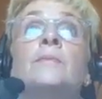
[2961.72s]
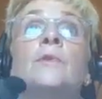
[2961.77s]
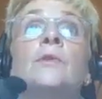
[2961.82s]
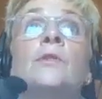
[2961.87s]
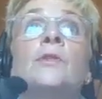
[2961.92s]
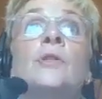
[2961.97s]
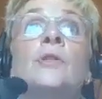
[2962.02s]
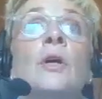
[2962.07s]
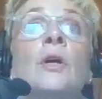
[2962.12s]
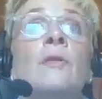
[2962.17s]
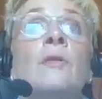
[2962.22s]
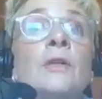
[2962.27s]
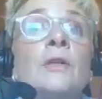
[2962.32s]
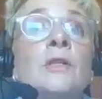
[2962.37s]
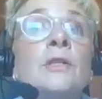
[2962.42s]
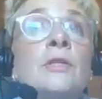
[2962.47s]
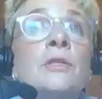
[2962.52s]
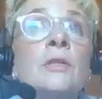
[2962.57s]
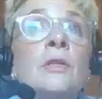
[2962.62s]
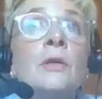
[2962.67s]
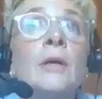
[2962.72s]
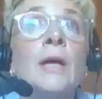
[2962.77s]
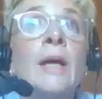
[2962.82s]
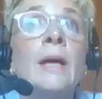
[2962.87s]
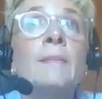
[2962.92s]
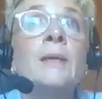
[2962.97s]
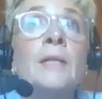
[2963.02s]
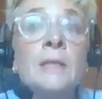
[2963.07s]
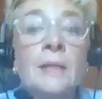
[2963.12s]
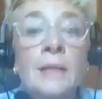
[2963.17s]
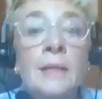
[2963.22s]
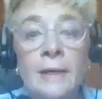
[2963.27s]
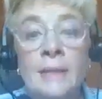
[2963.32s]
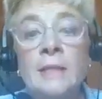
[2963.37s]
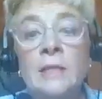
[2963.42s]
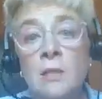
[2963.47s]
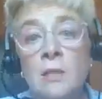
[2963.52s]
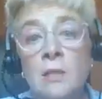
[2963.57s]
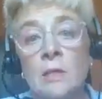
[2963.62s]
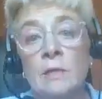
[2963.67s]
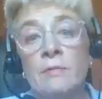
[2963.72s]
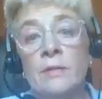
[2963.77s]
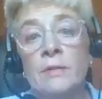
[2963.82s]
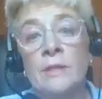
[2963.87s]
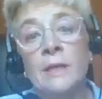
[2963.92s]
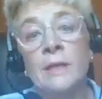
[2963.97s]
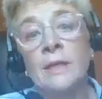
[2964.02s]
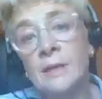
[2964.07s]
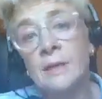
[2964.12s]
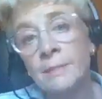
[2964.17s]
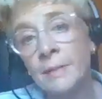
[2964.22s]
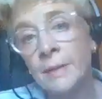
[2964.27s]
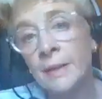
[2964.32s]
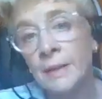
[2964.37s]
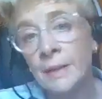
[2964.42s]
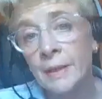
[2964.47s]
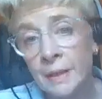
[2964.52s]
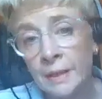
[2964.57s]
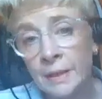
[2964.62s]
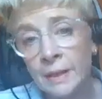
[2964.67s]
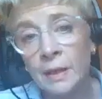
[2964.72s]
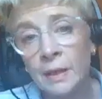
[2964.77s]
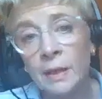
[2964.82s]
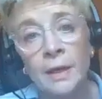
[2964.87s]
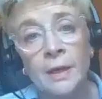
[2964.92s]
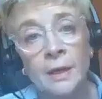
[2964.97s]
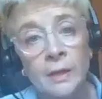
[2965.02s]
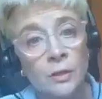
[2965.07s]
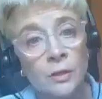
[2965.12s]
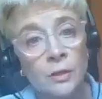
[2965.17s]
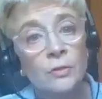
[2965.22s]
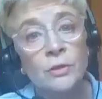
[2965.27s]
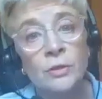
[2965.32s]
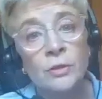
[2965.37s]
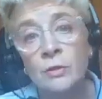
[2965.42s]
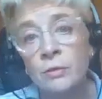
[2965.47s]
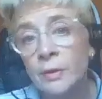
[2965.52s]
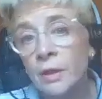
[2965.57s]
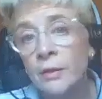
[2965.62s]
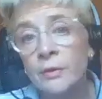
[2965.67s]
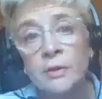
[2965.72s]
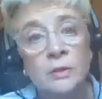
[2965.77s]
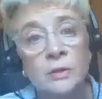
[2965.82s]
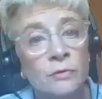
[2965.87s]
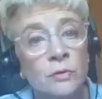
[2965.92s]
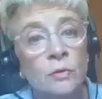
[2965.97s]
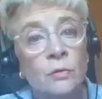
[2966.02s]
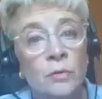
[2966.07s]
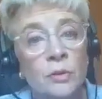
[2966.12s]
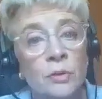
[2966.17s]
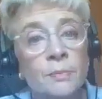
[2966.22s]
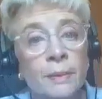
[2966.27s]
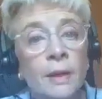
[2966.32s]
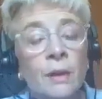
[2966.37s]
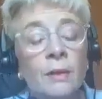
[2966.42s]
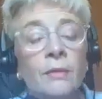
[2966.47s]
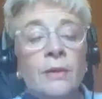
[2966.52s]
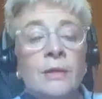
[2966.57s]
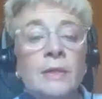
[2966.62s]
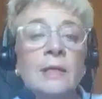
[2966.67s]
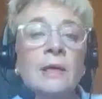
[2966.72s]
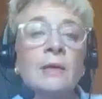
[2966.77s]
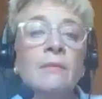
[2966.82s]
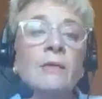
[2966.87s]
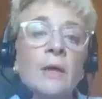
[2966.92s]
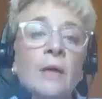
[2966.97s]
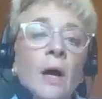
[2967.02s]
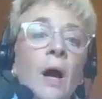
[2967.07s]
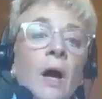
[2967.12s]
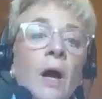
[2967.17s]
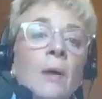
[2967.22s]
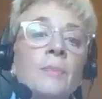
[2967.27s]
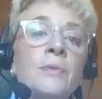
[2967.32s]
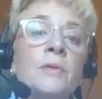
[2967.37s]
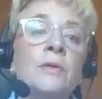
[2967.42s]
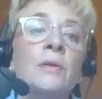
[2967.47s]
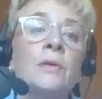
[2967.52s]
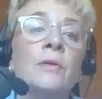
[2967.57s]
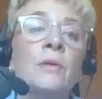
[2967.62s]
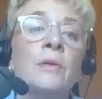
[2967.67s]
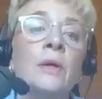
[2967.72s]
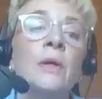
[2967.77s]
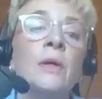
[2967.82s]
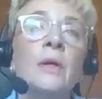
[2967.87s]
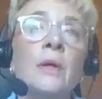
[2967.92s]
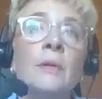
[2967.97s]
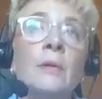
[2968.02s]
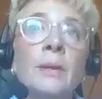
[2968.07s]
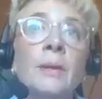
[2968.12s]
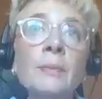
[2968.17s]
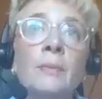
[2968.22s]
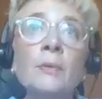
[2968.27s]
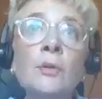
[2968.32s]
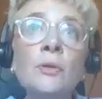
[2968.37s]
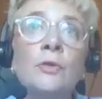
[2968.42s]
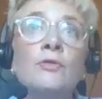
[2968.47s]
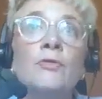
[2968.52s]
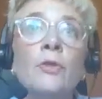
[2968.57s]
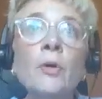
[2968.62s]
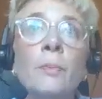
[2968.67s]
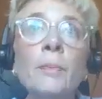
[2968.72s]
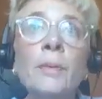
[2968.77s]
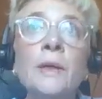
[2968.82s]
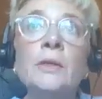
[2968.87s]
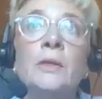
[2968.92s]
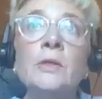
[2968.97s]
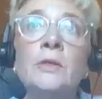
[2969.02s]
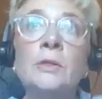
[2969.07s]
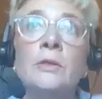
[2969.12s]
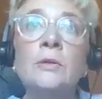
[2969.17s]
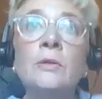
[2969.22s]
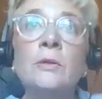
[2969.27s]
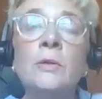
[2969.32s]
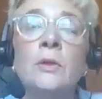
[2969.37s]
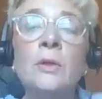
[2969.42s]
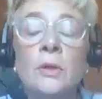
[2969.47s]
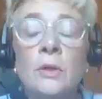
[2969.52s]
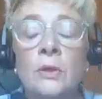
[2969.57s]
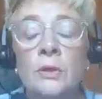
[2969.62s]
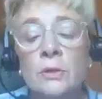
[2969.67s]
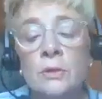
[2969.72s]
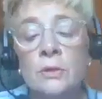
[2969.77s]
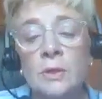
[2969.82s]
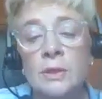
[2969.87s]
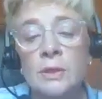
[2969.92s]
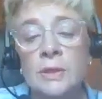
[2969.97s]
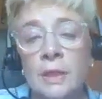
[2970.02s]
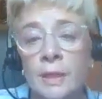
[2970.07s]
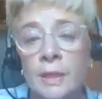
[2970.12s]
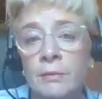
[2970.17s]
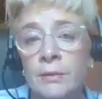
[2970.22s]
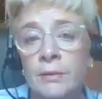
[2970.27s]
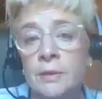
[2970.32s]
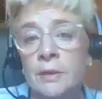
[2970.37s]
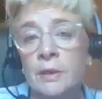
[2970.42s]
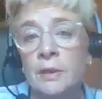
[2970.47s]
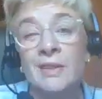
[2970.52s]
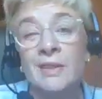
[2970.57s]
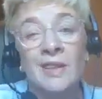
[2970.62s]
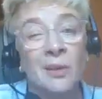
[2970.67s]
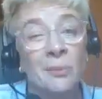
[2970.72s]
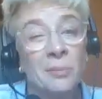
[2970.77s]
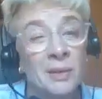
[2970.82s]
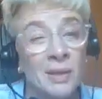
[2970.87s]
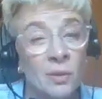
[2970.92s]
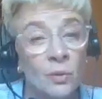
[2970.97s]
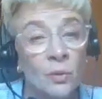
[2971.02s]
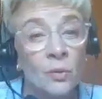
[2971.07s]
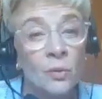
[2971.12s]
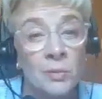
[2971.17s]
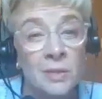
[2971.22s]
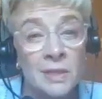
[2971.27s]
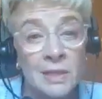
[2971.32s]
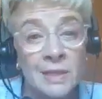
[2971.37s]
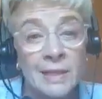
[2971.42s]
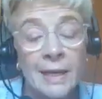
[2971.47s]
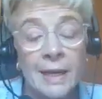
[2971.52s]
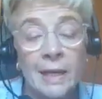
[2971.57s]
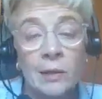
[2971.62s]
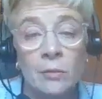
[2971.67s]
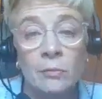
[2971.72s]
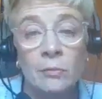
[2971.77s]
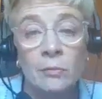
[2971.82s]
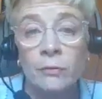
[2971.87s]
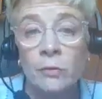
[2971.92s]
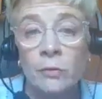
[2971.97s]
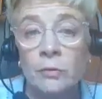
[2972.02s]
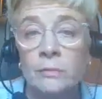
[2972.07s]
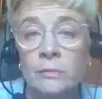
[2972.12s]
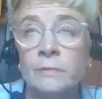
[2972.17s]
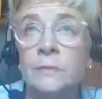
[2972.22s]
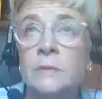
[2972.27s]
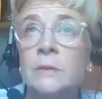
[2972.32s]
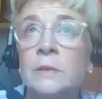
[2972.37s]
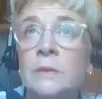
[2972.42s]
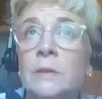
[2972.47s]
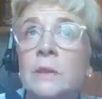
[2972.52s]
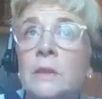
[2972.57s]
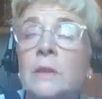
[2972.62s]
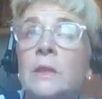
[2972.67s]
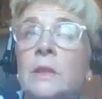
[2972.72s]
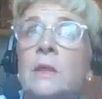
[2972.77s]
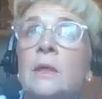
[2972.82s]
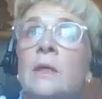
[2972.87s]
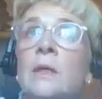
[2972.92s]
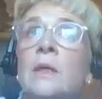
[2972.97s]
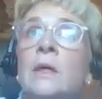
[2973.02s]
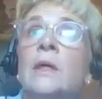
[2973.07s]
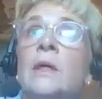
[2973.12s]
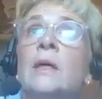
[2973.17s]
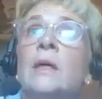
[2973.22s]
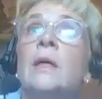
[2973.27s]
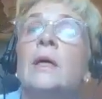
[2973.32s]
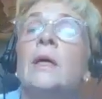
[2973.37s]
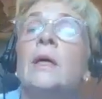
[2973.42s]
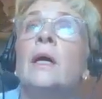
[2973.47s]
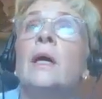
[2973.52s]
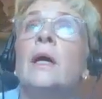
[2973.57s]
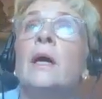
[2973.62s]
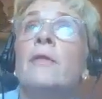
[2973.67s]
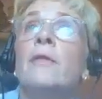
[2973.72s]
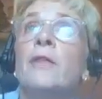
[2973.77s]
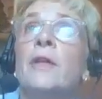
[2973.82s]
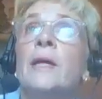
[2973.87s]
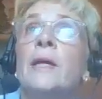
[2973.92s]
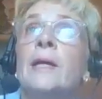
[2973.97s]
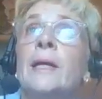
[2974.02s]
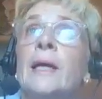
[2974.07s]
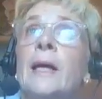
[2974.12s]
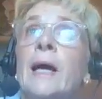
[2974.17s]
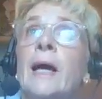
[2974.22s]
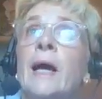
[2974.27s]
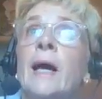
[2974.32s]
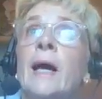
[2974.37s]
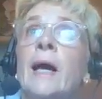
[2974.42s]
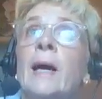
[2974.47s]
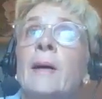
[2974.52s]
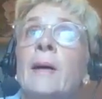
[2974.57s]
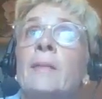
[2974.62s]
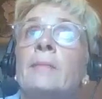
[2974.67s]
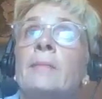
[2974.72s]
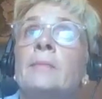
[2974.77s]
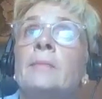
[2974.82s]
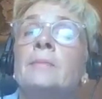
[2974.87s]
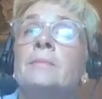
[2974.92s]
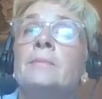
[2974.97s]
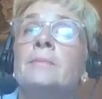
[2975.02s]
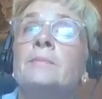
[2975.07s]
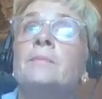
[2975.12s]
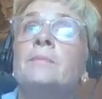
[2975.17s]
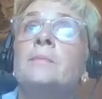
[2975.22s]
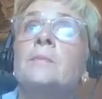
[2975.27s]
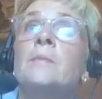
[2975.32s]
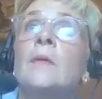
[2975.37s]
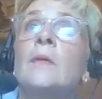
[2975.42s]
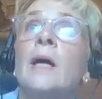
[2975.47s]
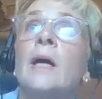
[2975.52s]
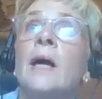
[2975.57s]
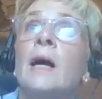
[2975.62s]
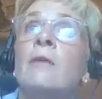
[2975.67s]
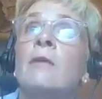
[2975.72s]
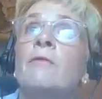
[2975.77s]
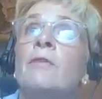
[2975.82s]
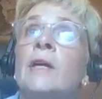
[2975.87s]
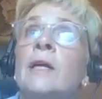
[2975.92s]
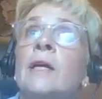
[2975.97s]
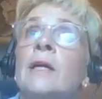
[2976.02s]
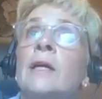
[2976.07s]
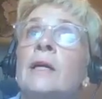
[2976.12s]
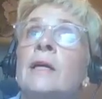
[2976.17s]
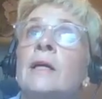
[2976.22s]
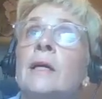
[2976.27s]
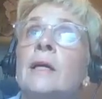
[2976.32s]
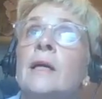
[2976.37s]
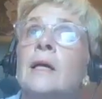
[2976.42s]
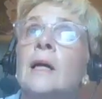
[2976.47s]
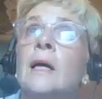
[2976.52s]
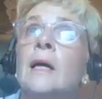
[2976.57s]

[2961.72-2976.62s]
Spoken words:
service, MSK service. Andy Bennett and I and you, Sue, and others have talked about this, having hubs so that people can drop into these areas. I think that'd be enormously helpful. I think having